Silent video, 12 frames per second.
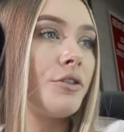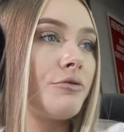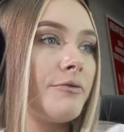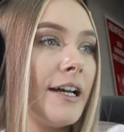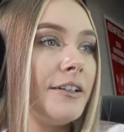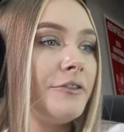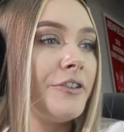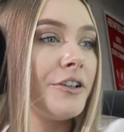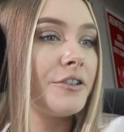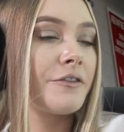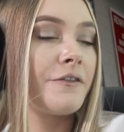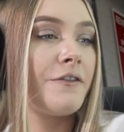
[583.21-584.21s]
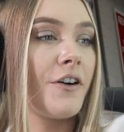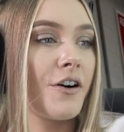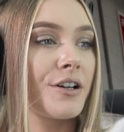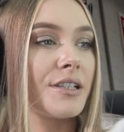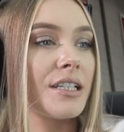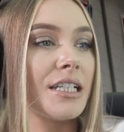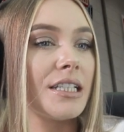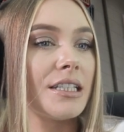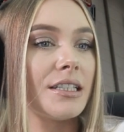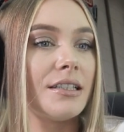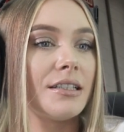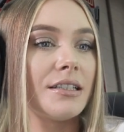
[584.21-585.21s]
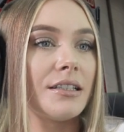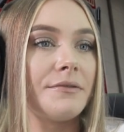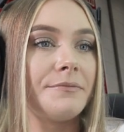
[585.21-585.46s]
The Renfield Foxes. So